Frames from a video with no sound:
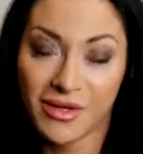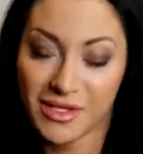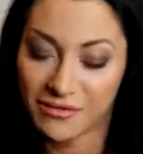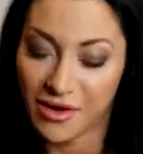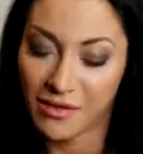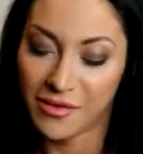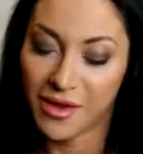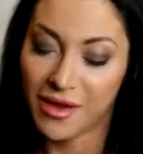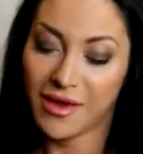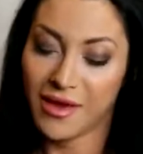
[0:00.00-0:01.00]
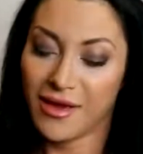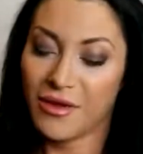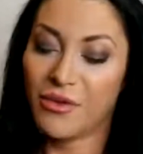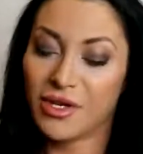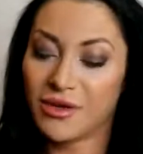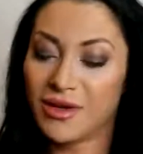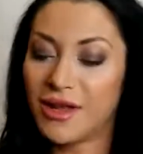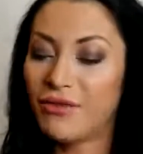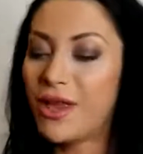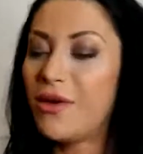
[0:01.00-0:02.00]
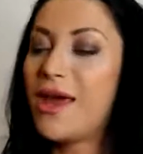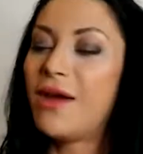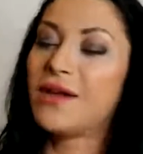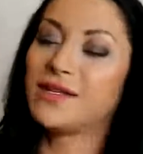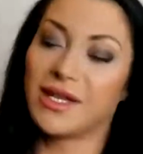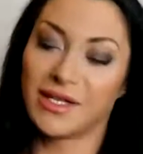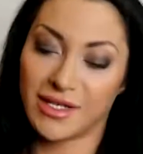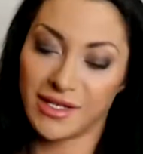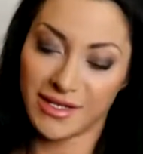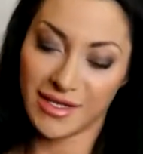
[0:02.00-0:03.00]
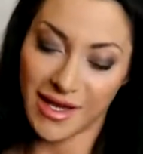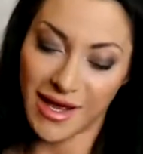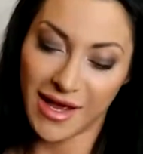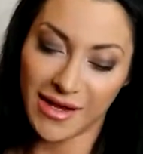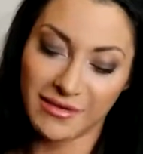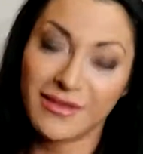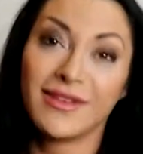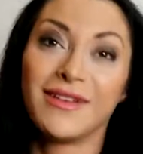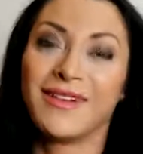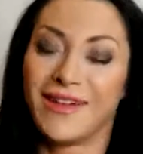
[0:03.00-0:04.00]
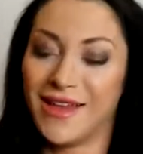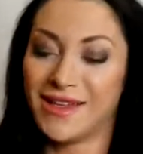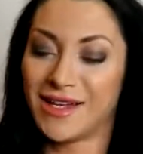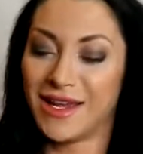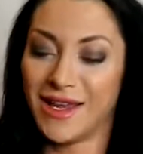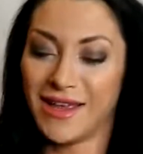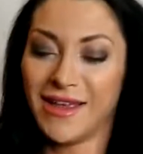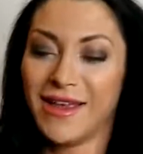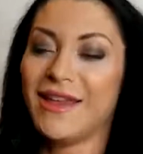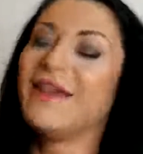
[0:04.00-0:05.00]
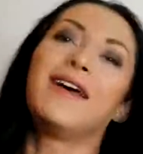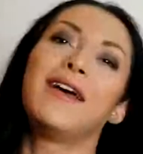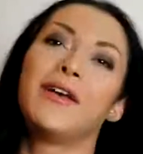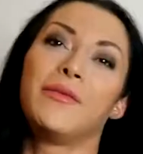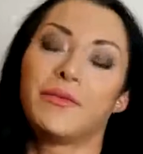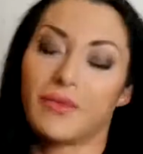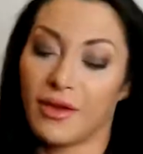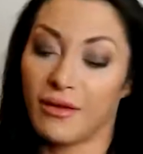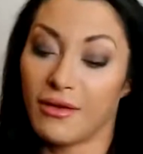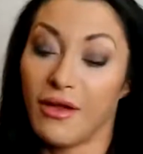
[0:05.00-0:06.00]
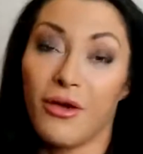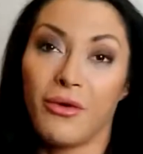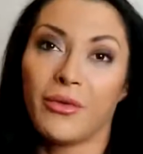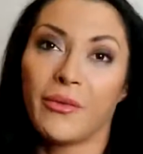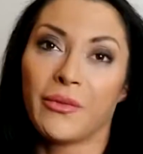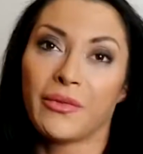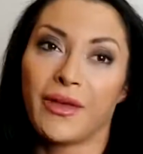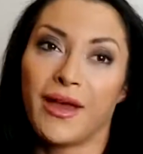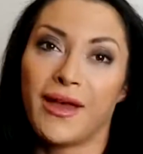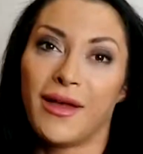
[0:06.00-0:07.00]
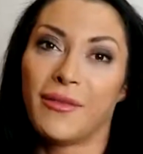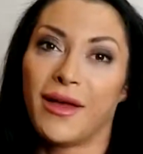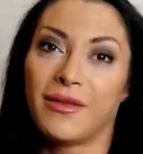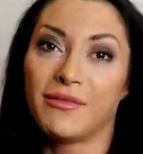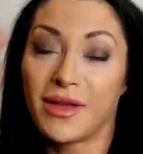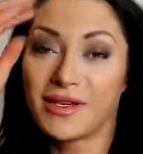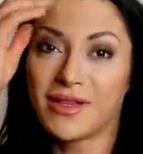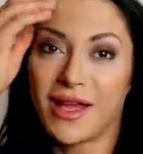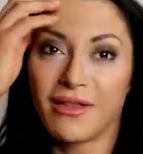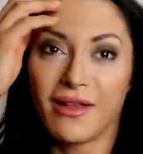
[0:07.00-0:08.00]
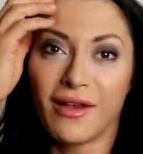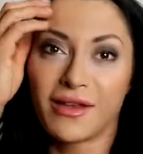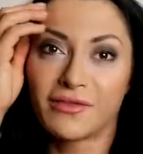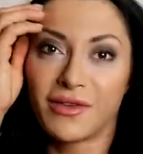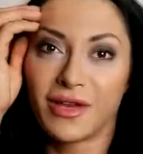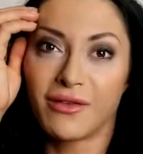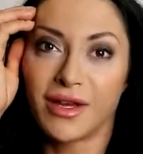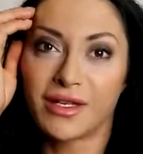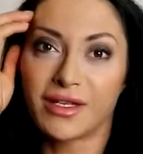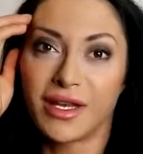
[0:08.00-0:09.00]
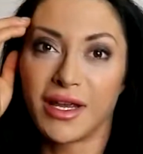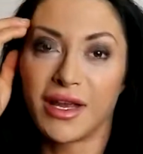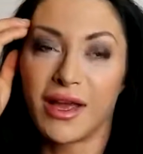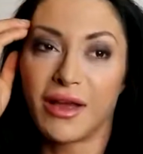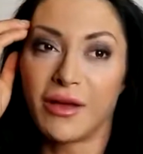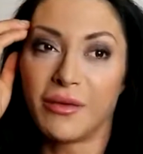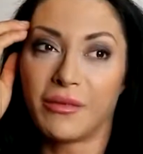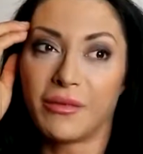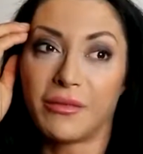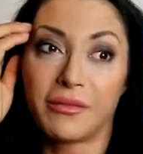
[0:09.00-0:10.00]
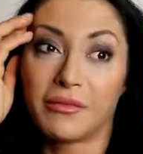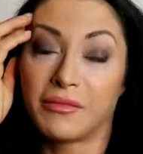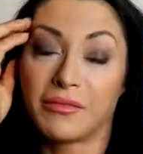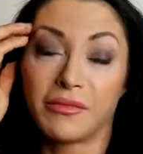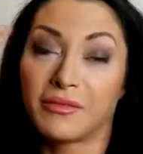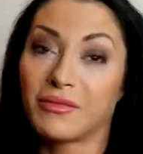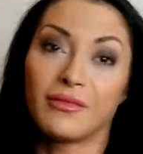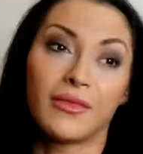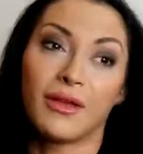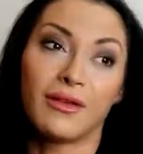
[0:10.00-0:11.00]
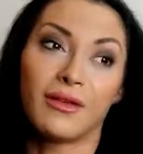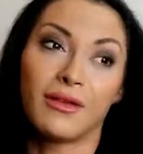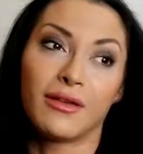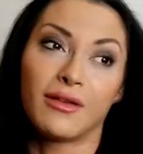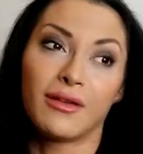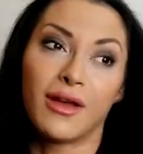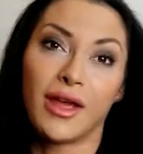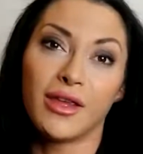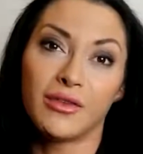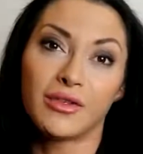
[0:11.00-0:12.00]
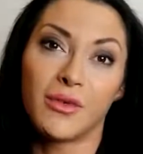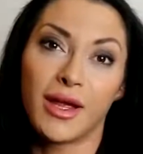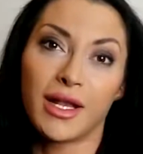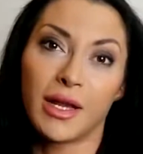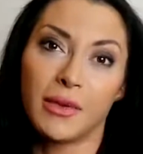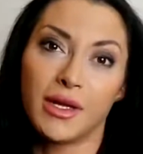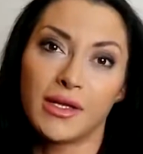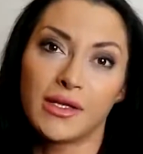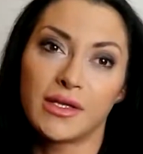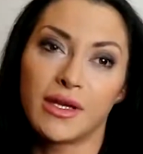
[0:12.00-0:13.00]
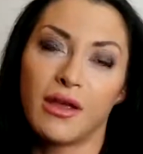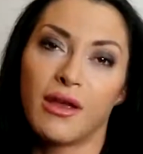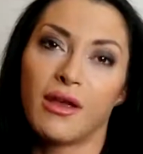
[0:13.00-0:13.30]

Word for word: who this is from. Would you live without hair extensions? Hi Jenny. No, I mentioned that in the last video actually. I used to wear clip-ins